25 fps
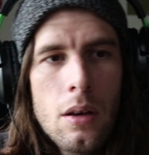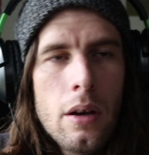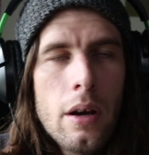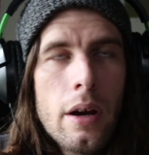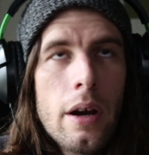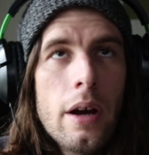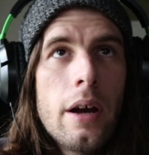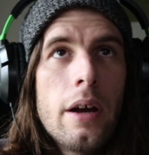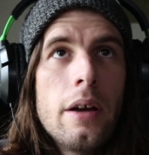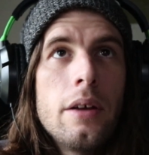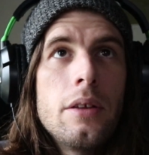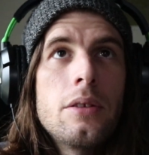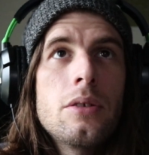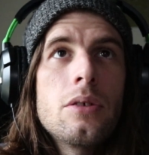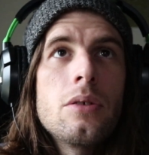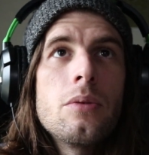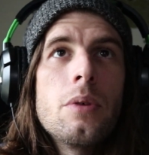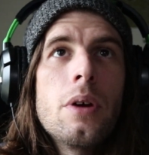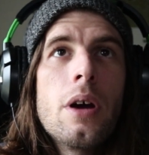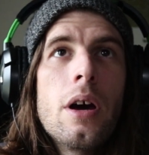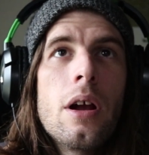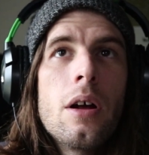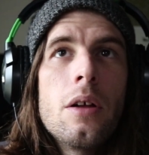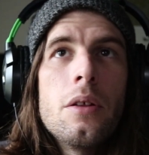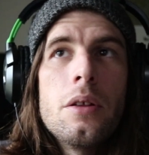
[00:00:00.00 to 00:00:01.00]
Alright, so we
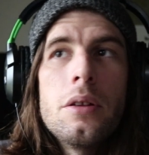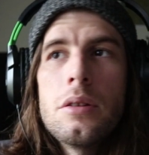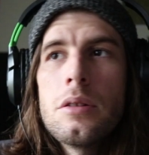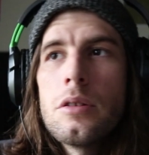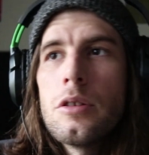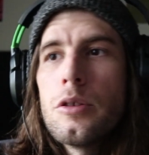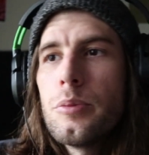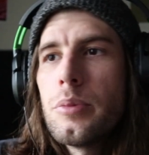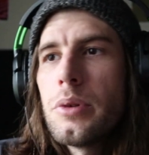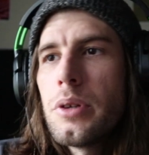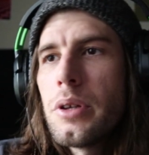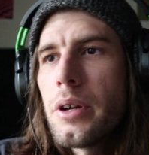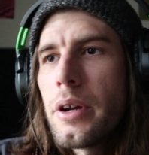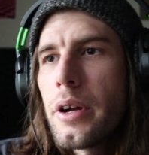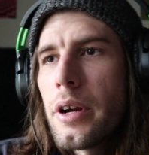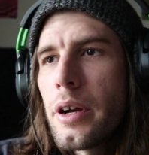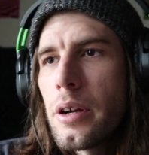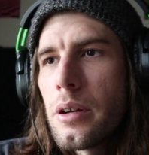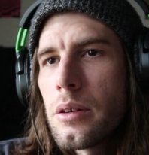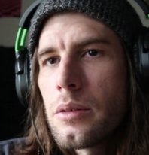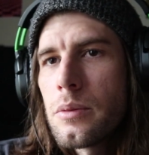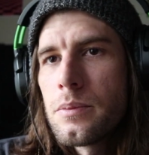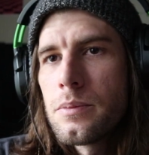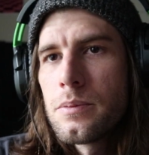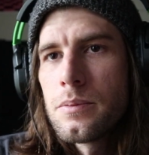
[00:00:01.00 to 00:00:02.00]
got all these loops
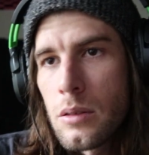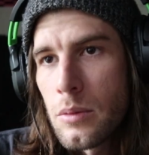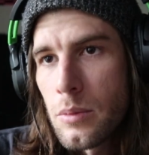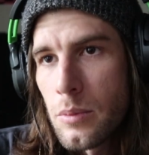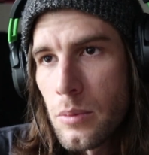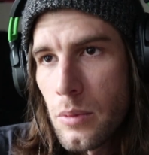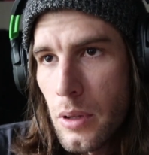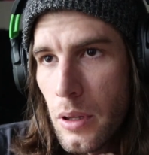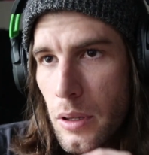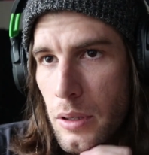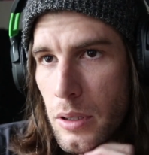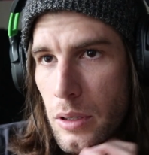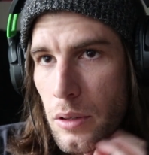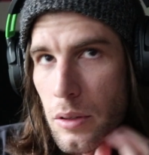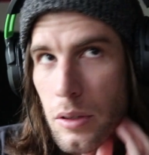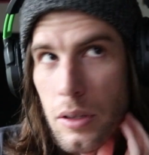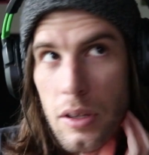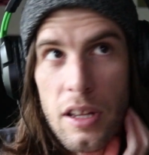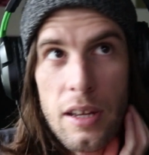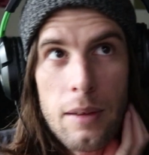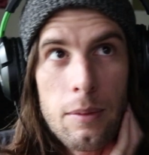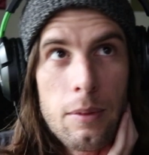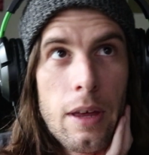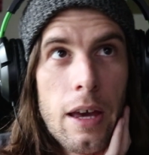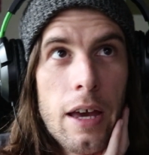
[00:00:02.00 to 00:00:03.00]
here. I guess I'll
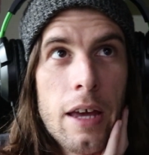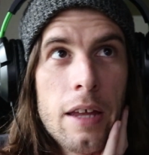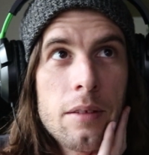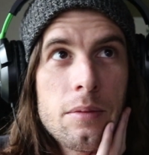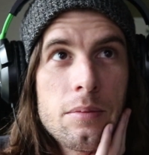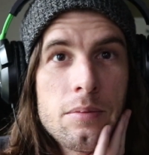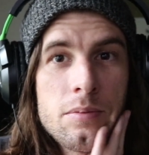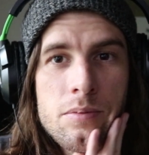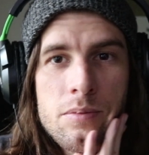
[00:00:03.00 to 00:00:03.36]
save that.